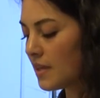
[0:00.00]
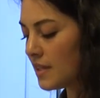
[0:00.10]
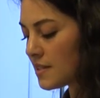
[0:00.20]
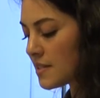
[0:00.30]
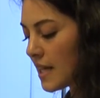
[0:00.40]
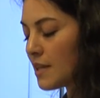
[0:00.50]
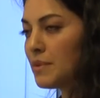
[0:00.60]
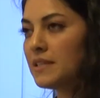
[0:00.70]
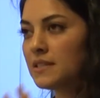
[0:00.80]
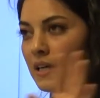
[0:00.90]
This
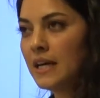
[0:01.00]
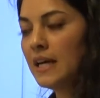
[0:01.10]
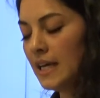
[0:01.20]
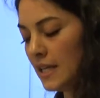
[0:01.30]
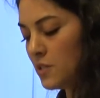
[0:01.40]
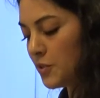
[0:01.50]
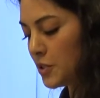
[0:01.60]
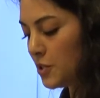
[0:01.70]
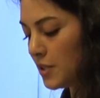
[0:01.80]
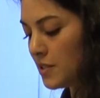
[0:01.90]
assignment is for
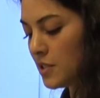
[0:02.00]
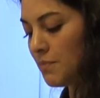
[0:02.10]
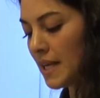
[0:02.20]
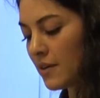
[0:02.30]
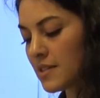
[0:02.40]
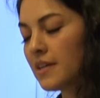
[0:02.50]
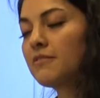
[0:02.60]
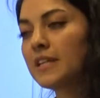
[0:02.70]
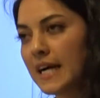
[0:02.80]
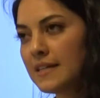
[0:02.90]
students to meet outside
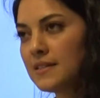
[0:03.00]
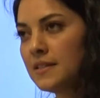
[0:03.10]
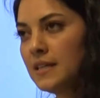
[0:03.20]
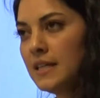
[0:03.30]
of class,